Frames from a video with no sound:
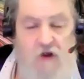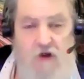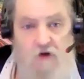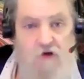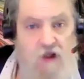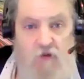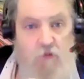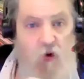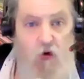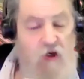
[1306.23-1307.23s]
You don't get
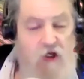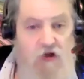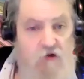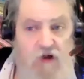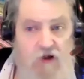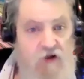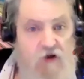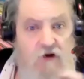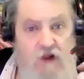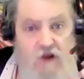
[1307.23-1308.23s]
born into it.
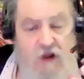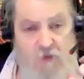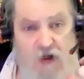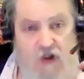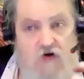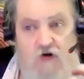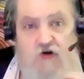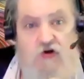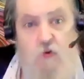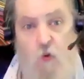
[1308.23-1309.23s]
You get there by
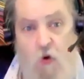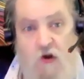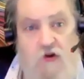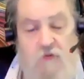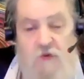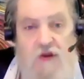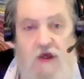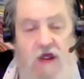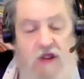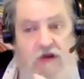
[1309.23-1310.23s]
choice. You want to be
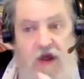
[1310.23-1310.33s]
there.